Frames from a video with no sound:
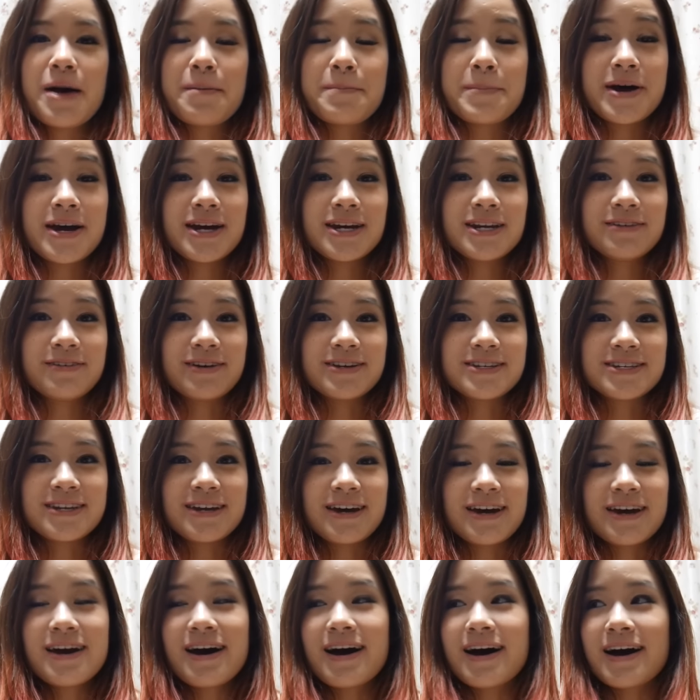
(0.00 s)
But anyway,
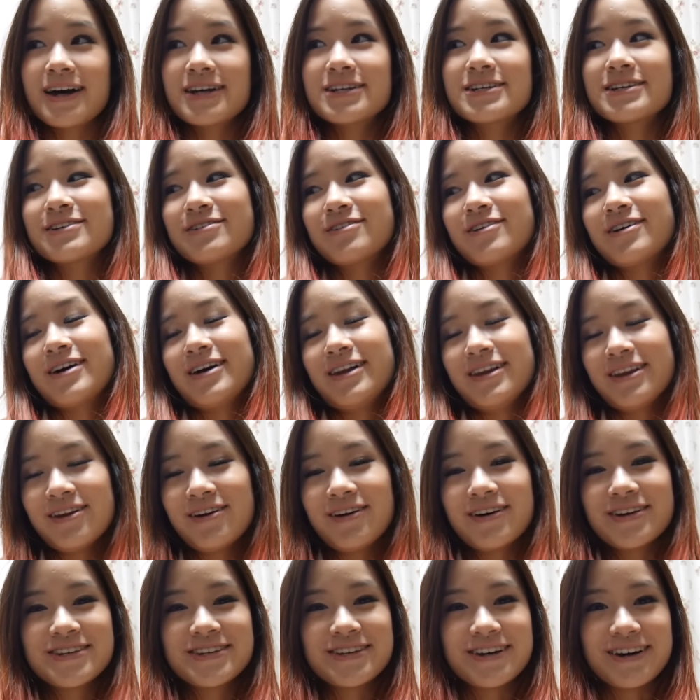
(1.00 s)
today I actually got a
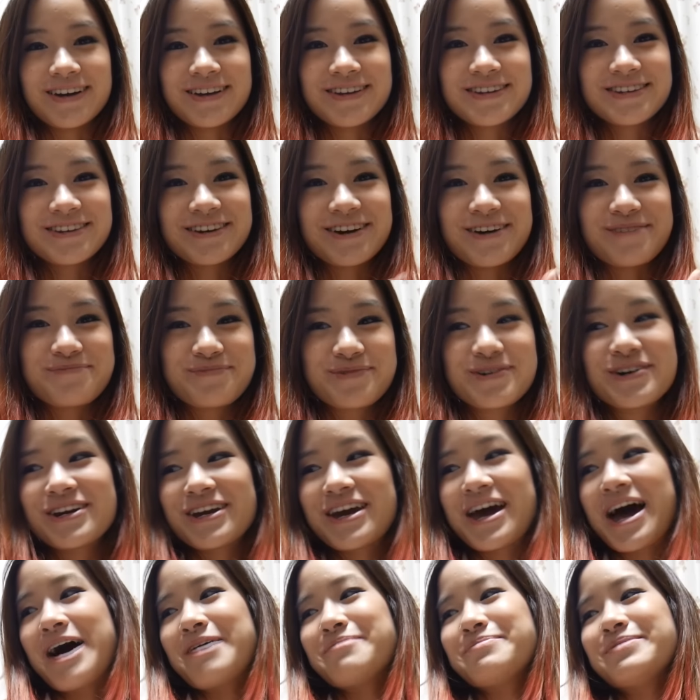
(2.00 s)
lot done, so I'm pretty
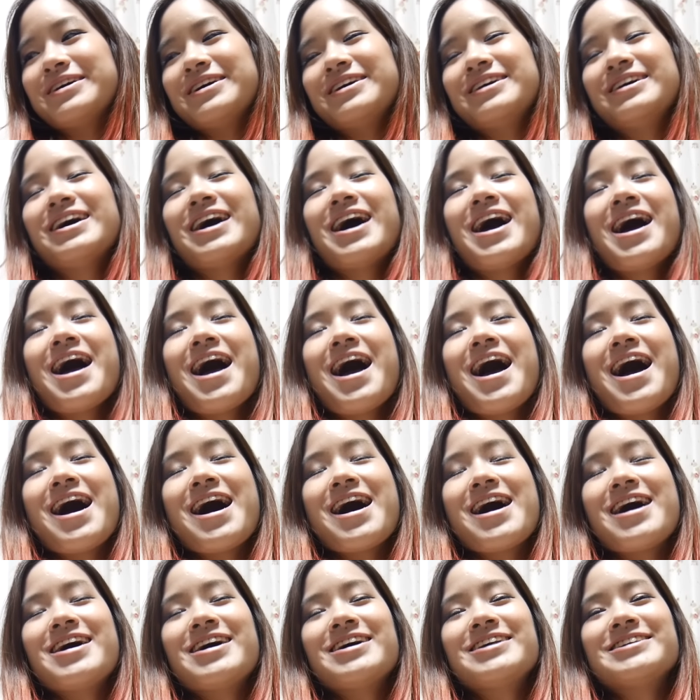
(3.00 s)
happy,
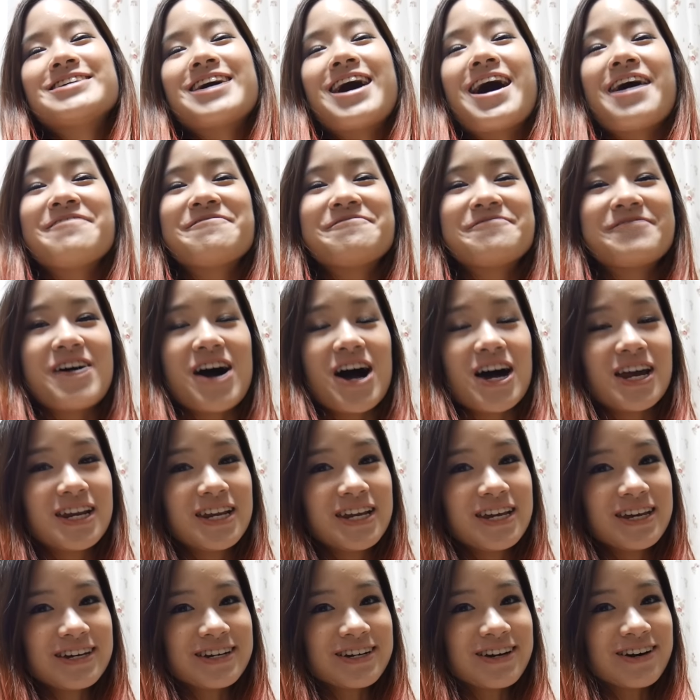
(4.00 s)
and I
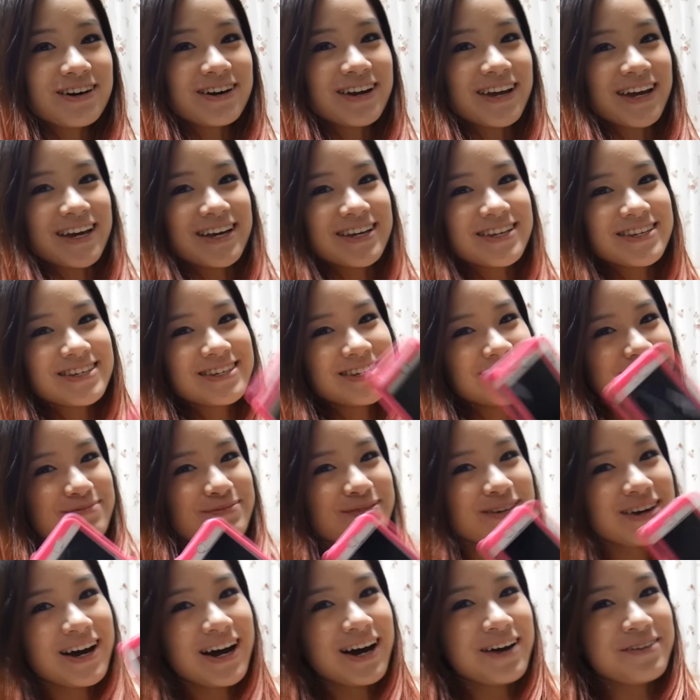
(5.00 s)
finally got a
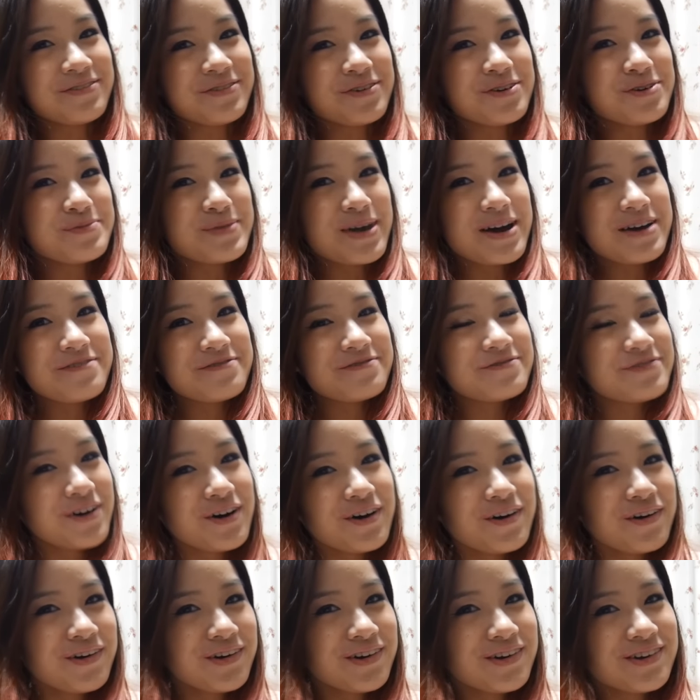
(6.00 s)
SIM card for my
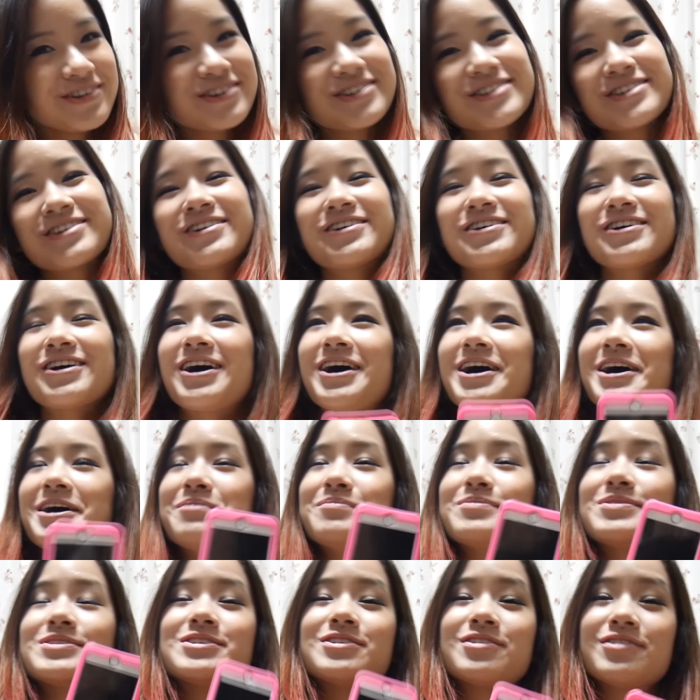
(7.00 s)
phone, so I
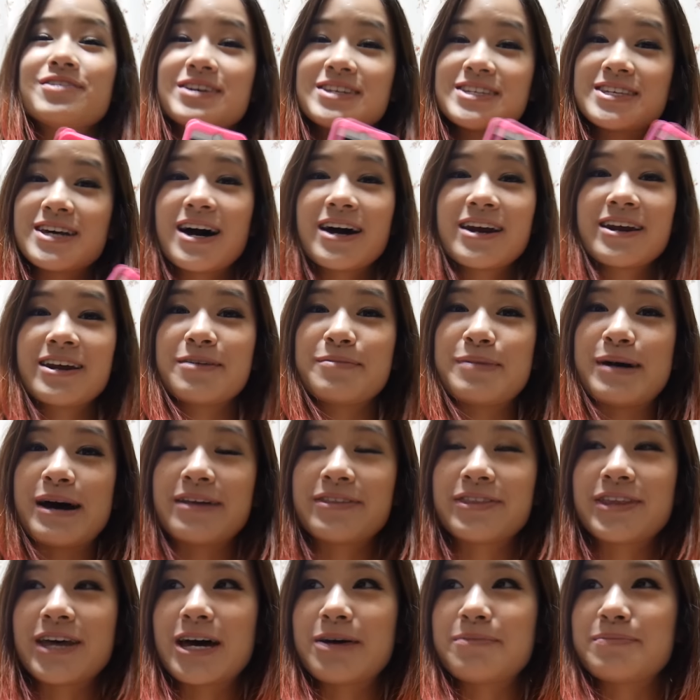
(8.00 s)
am so excited
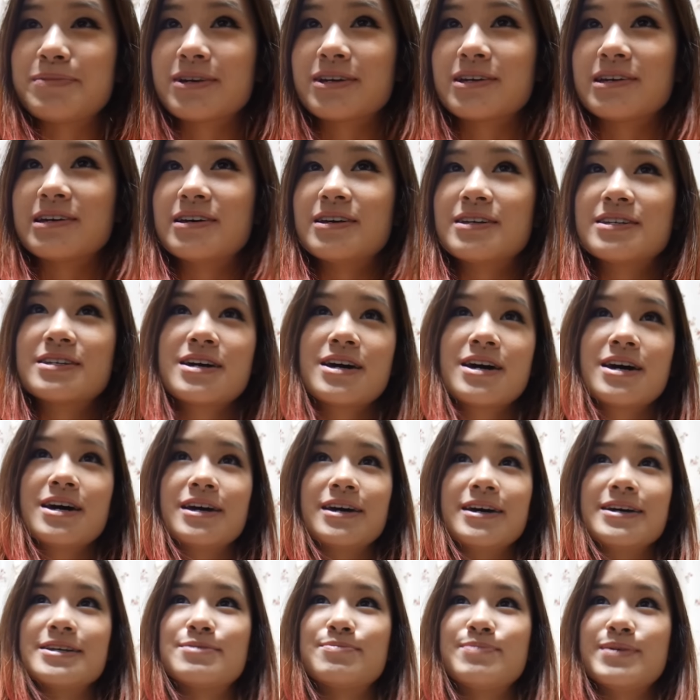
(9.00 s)
about that because
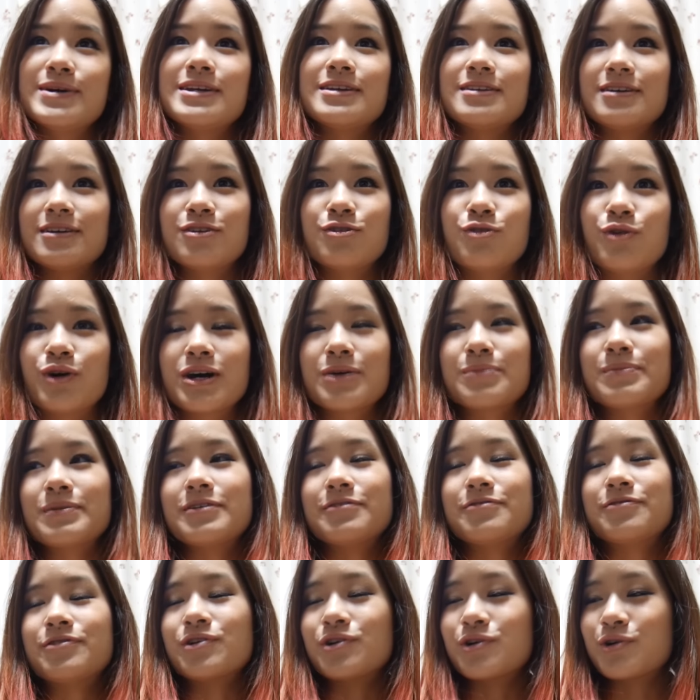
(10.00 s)
it's been annoying
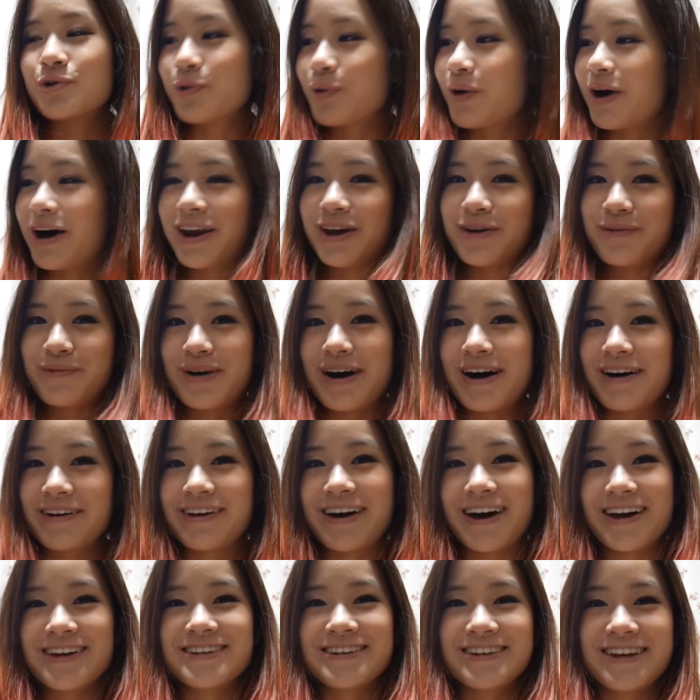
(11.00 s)
me for quite a while
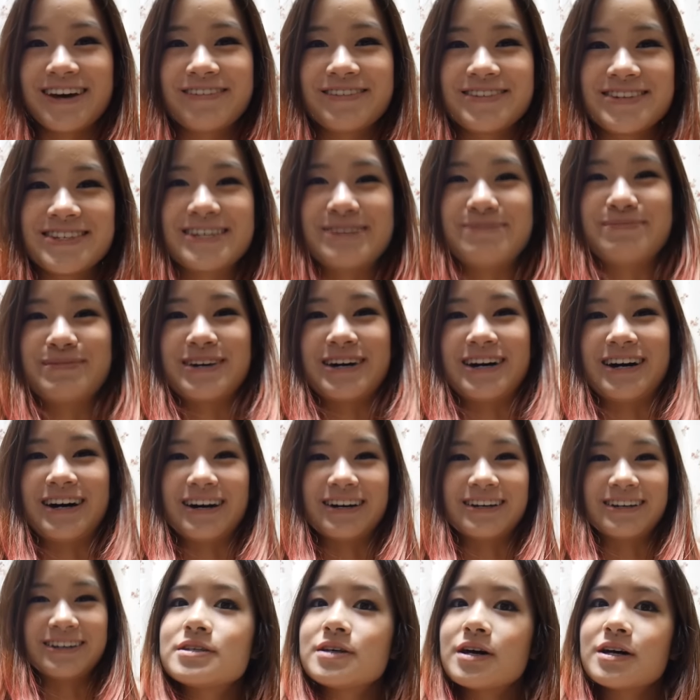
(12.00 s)
that I didn't have a SIM
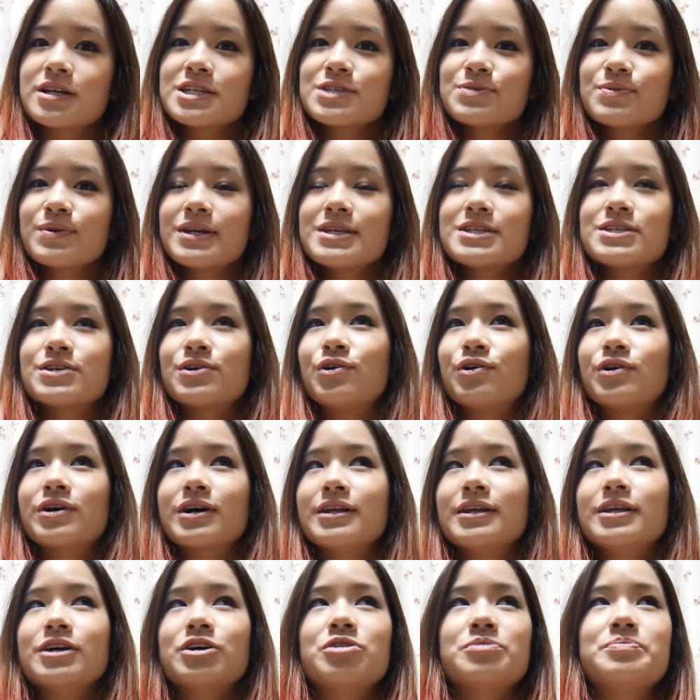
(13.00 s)
card. So I just want to talk
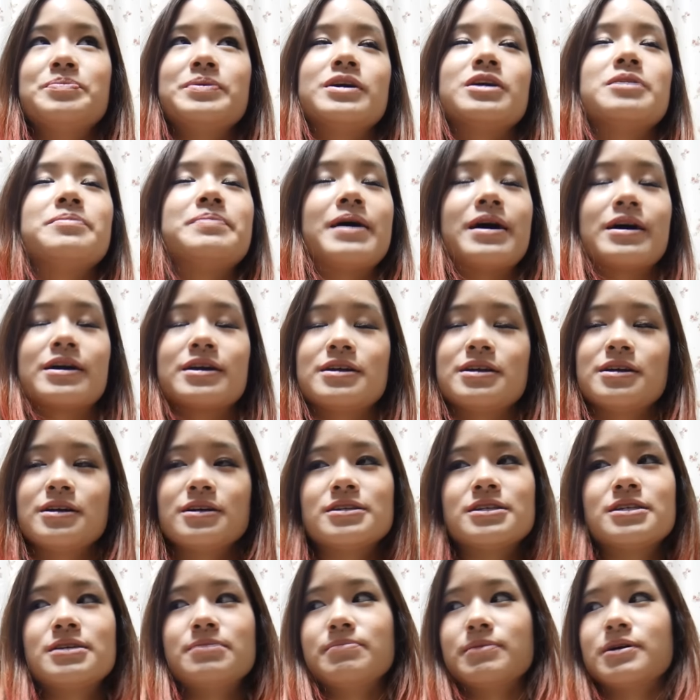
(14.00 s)
a little bit about getting
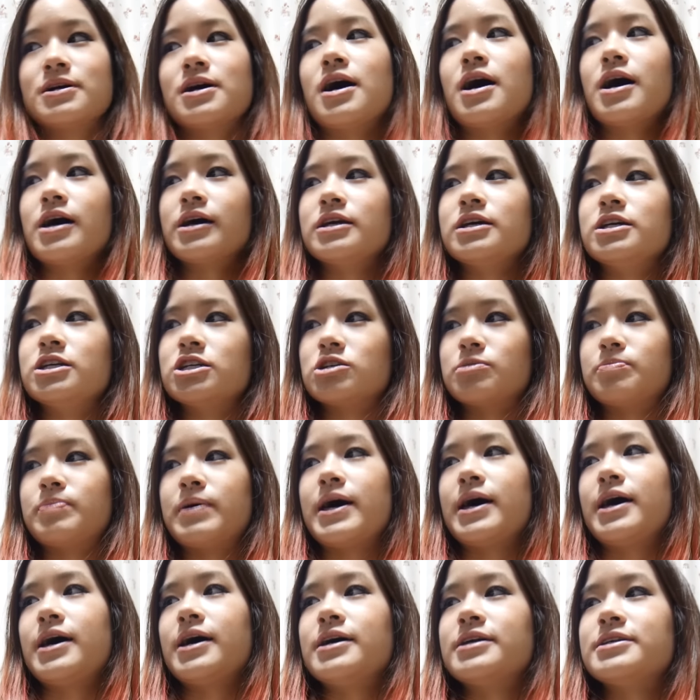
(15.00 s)
a SIM card in
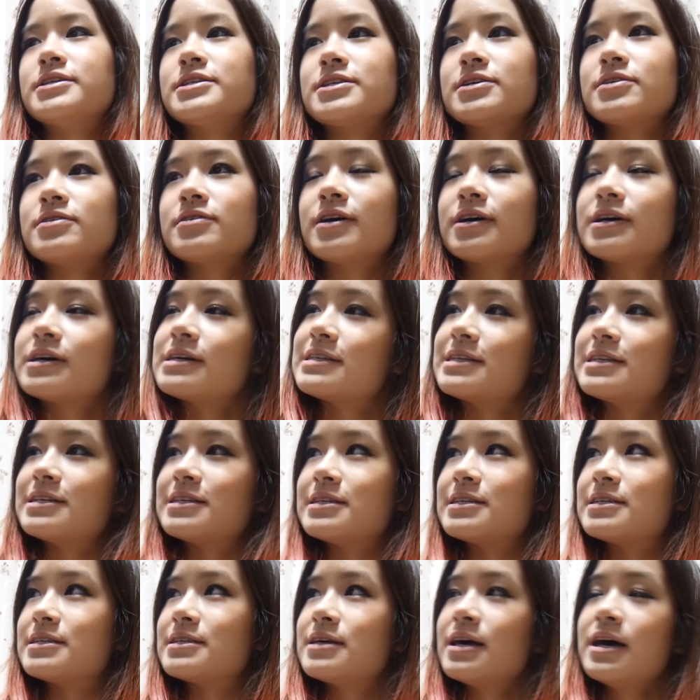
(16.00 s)
Japan, so I guess this
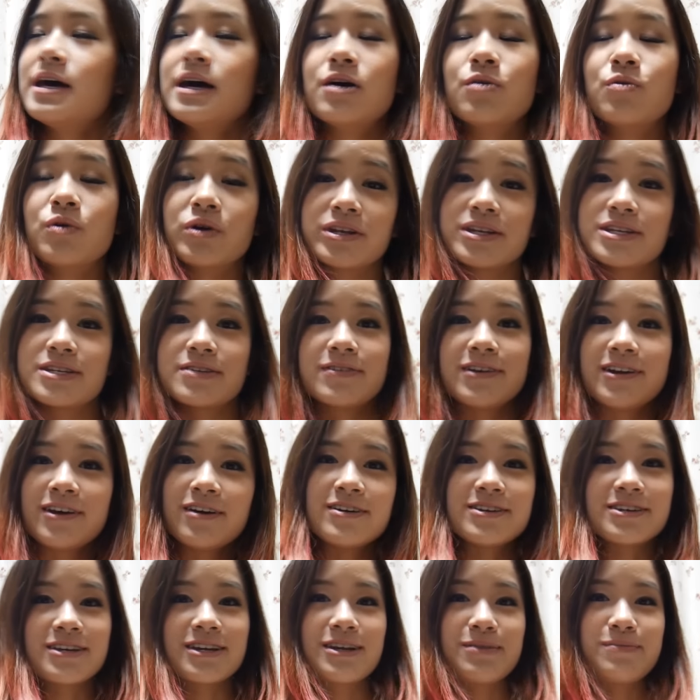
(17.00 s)
is what this
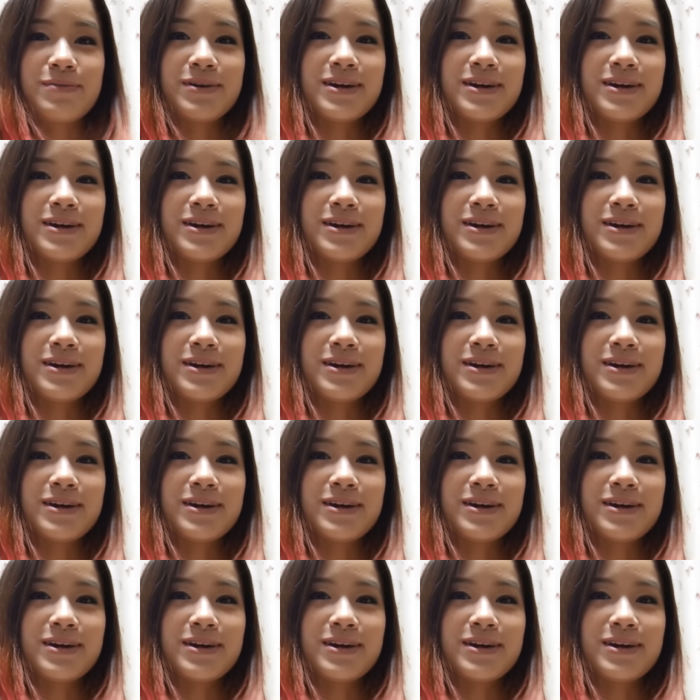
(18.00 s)
video is going to